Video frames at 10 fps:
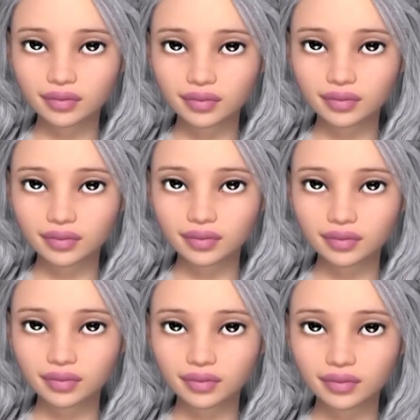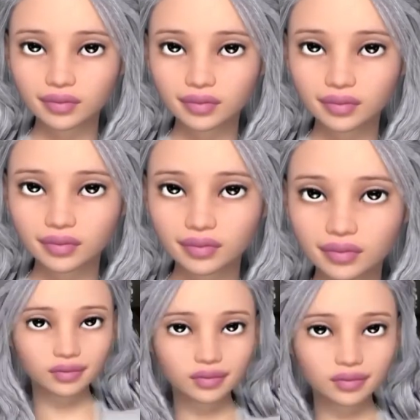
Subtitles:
(silence)